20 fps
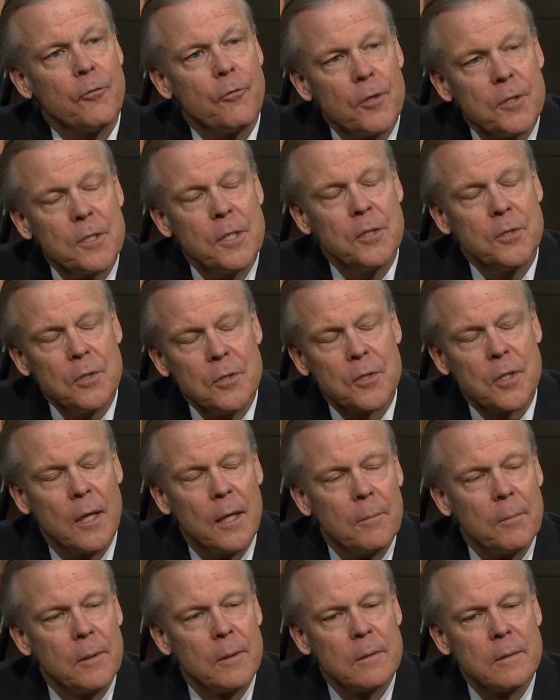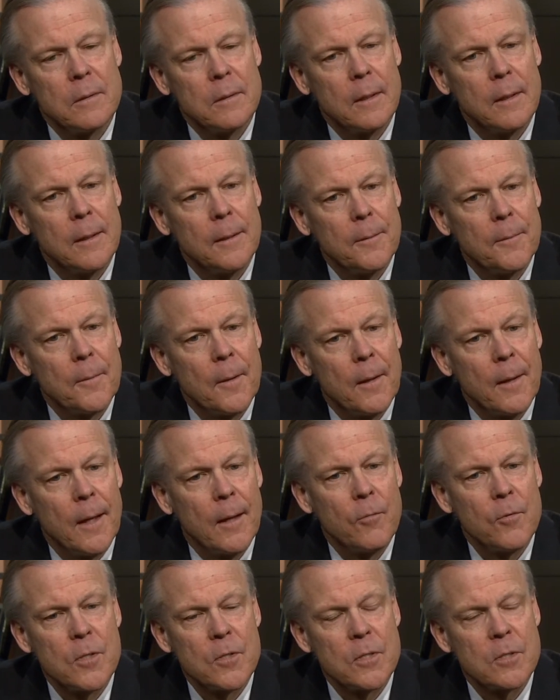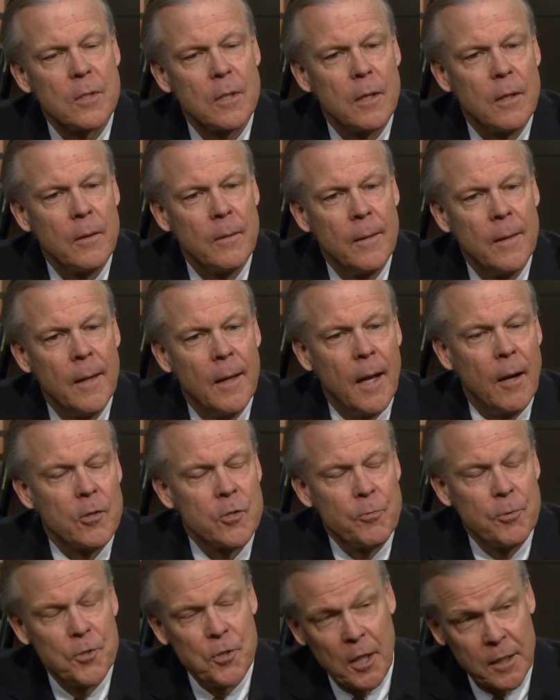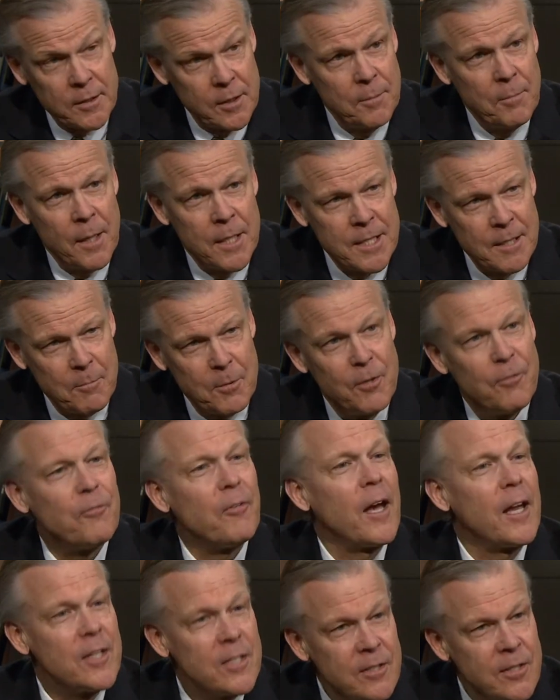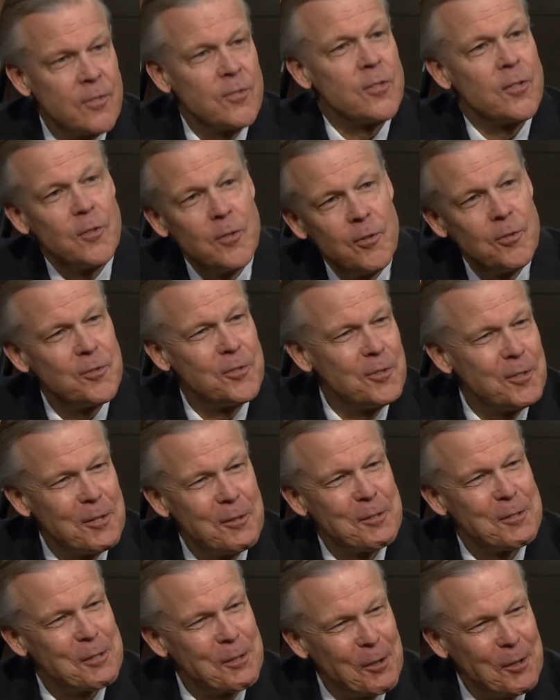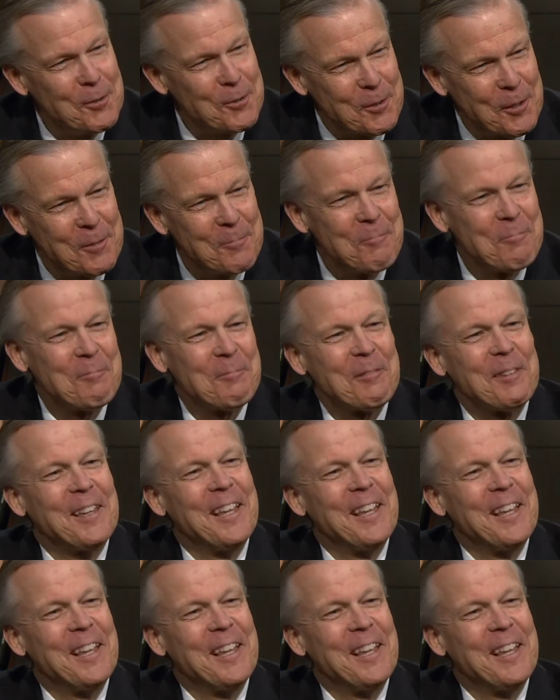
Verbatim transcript: for a teaching job, and I, was, I was rejected by some of the finest institutions in this country. I think